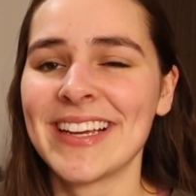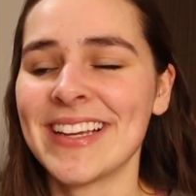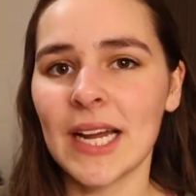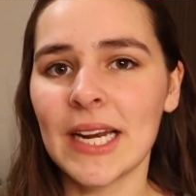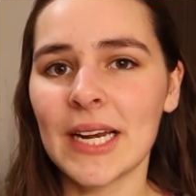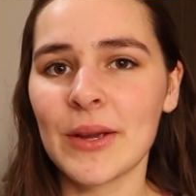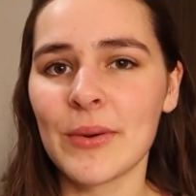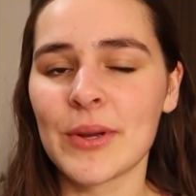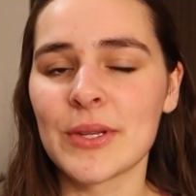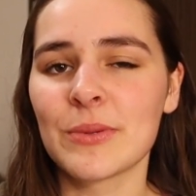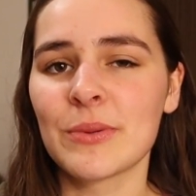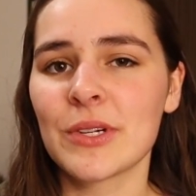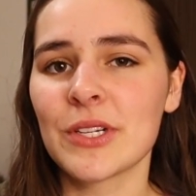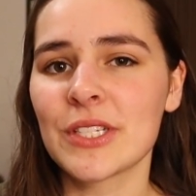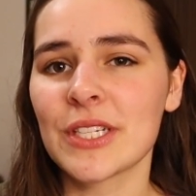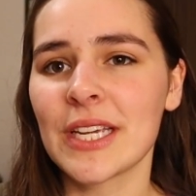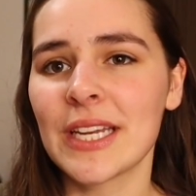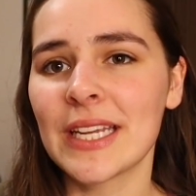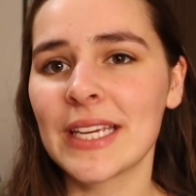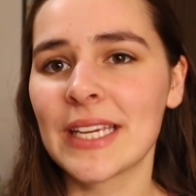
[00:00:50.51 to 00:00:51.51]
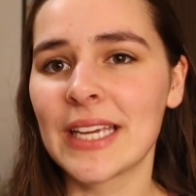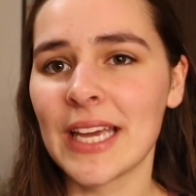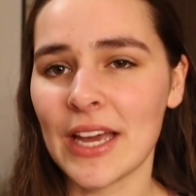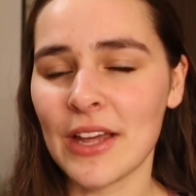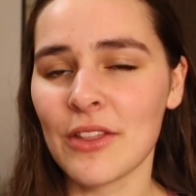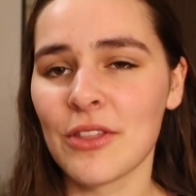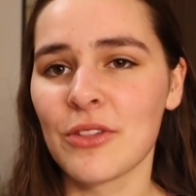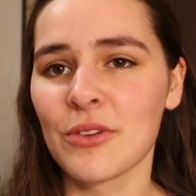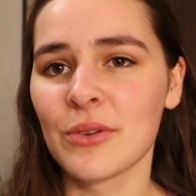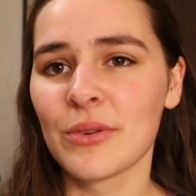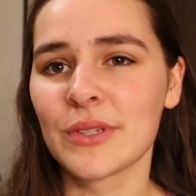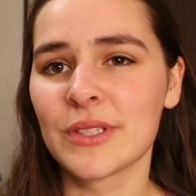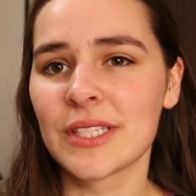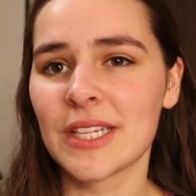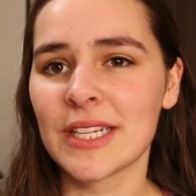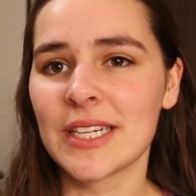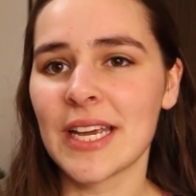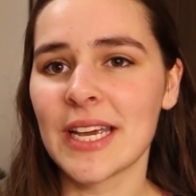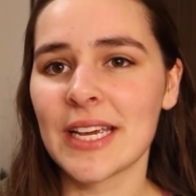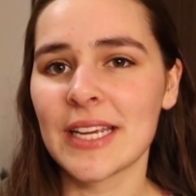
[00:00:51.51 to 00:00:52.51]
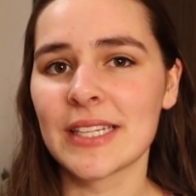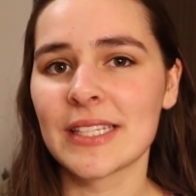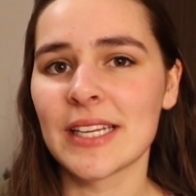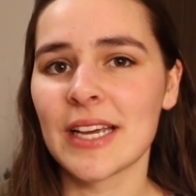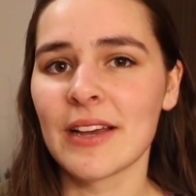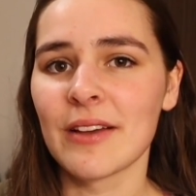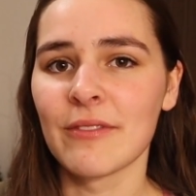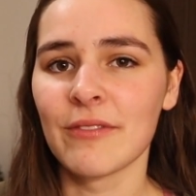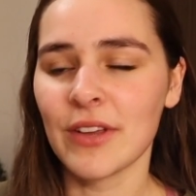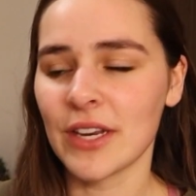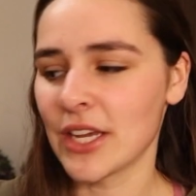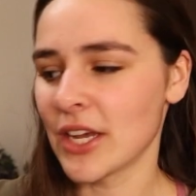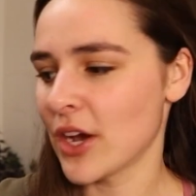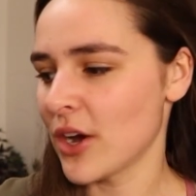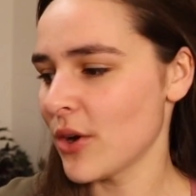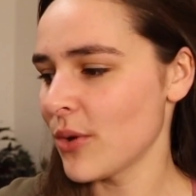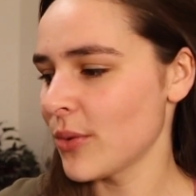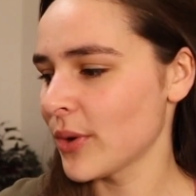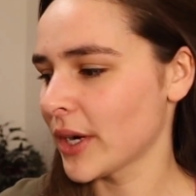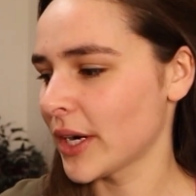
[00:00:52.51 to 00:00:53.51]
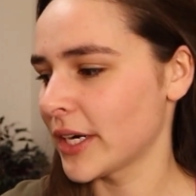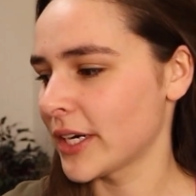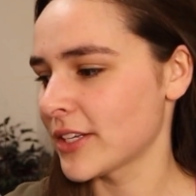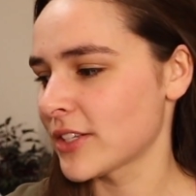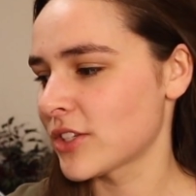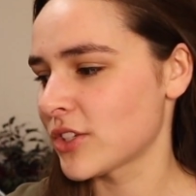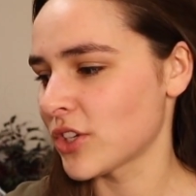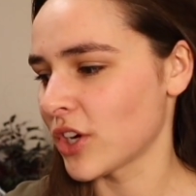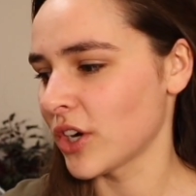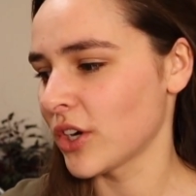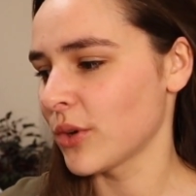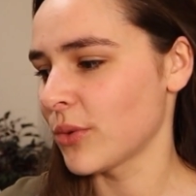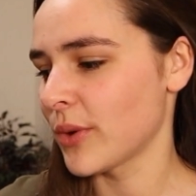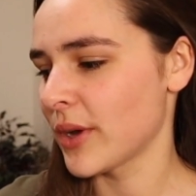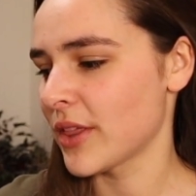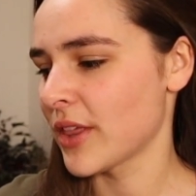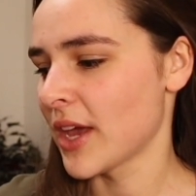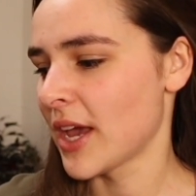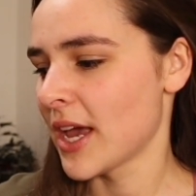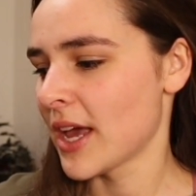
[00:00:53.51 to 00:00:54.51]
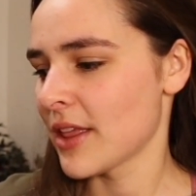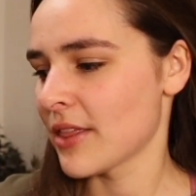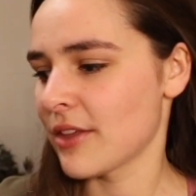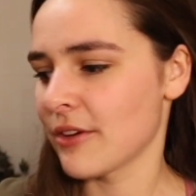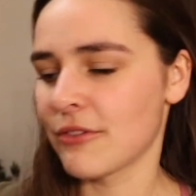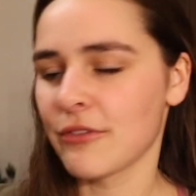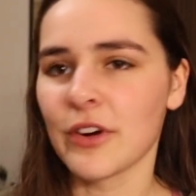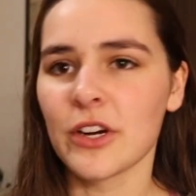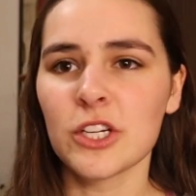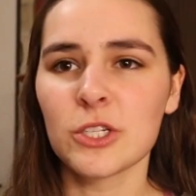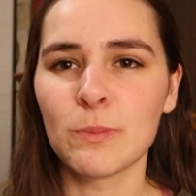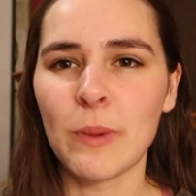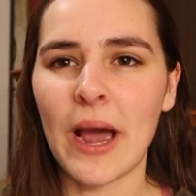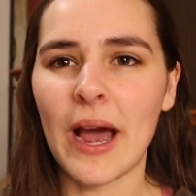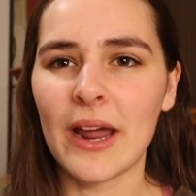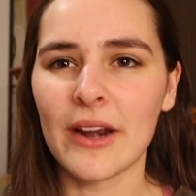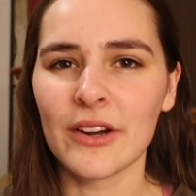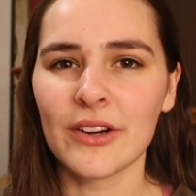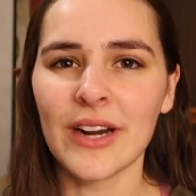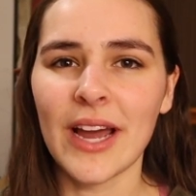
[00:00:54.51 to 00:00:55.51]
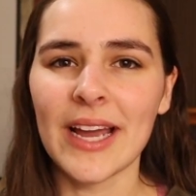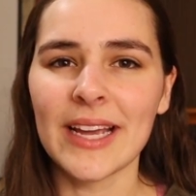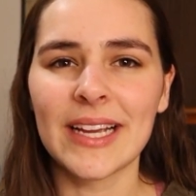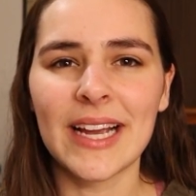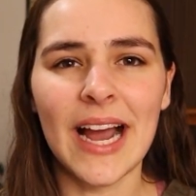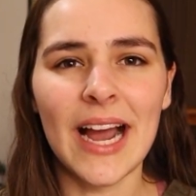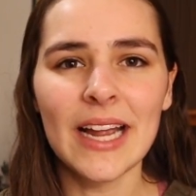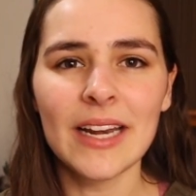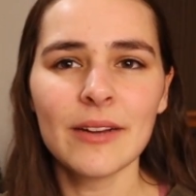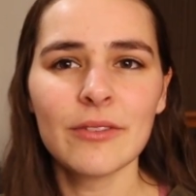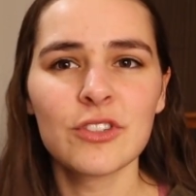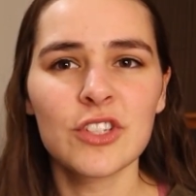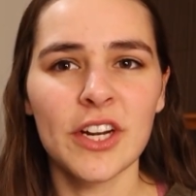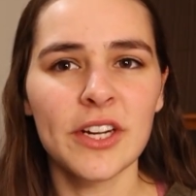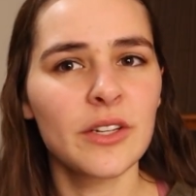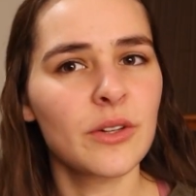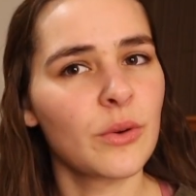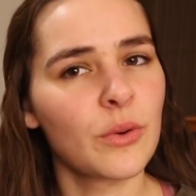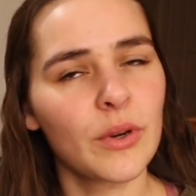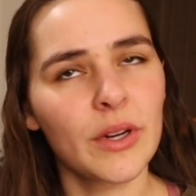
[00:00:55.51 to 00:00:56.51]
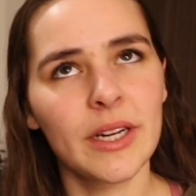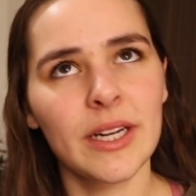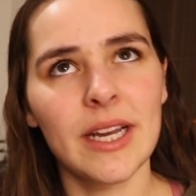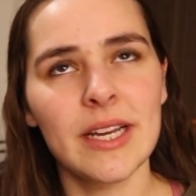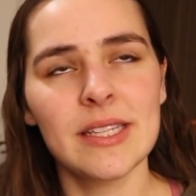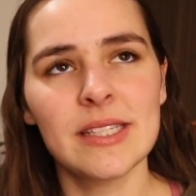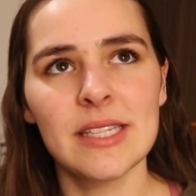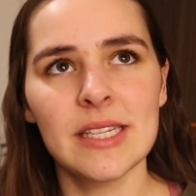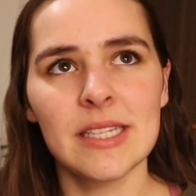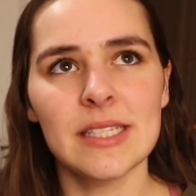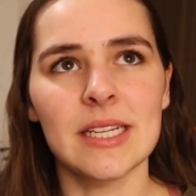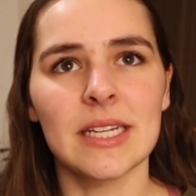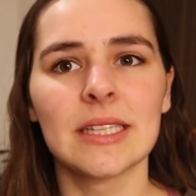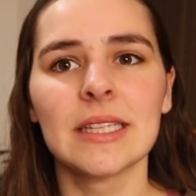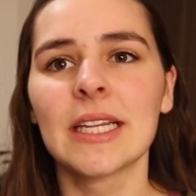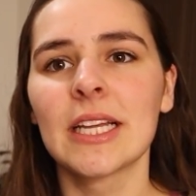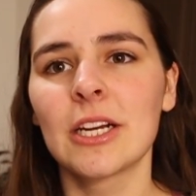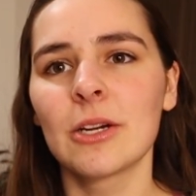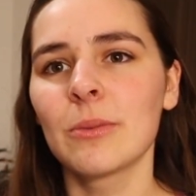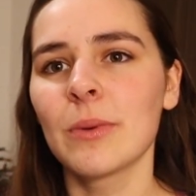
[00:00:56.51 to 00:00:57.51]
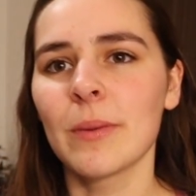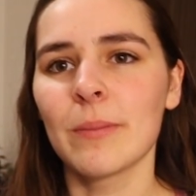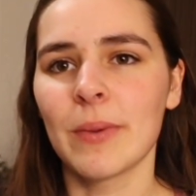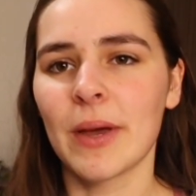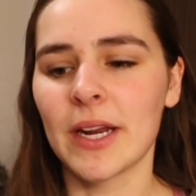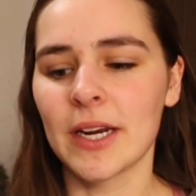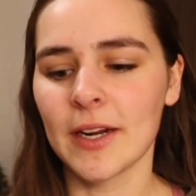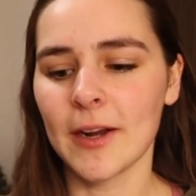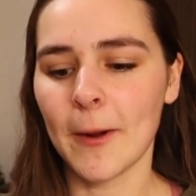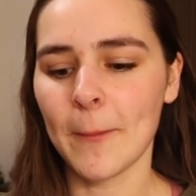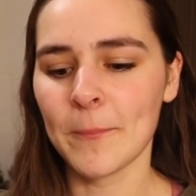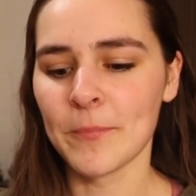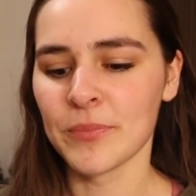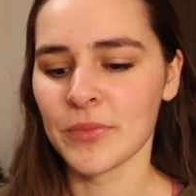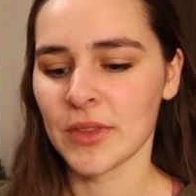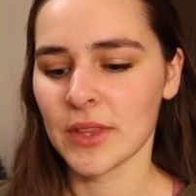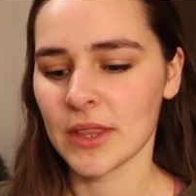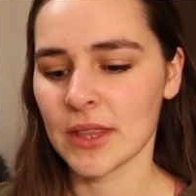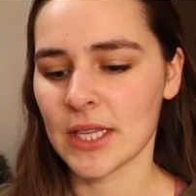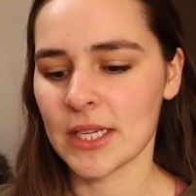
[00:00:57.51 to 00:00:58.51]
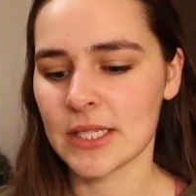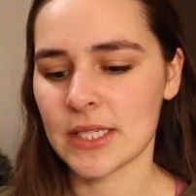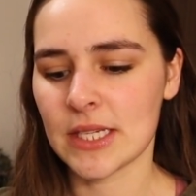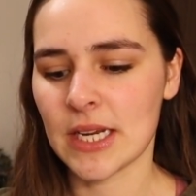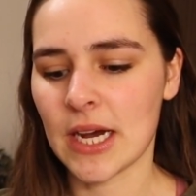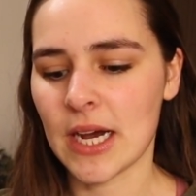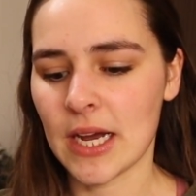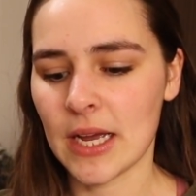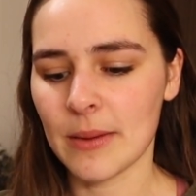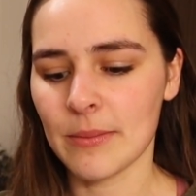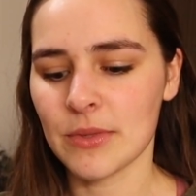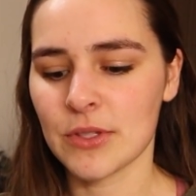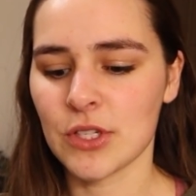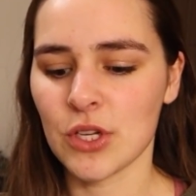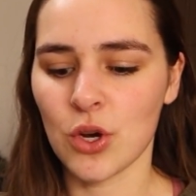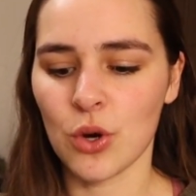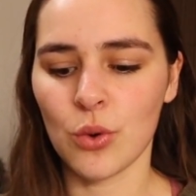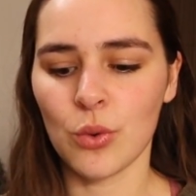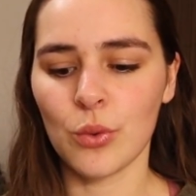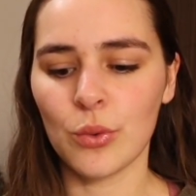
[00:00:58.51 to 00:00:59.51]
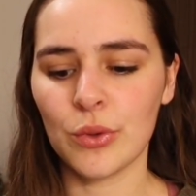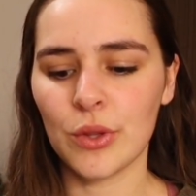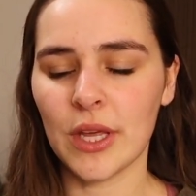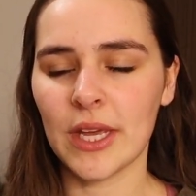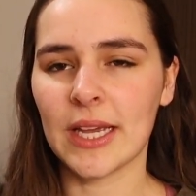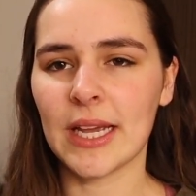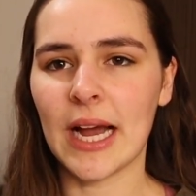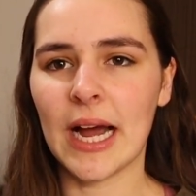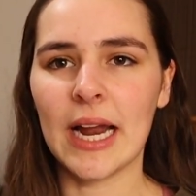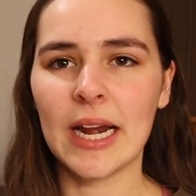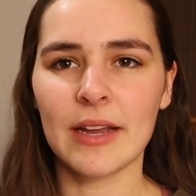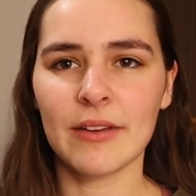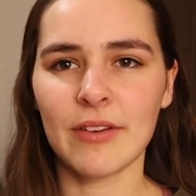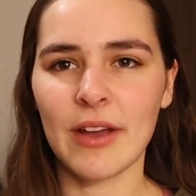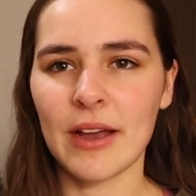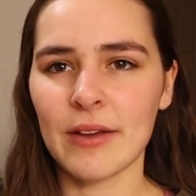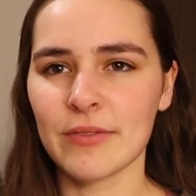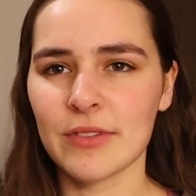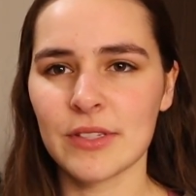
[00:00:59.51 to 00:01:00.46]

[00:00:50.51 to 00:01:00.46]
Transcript: Anyways, we're just gonna get through today's video. We're gonna start with the first pattern. I kind of tried to organize these a little bit better this time, so they kind of have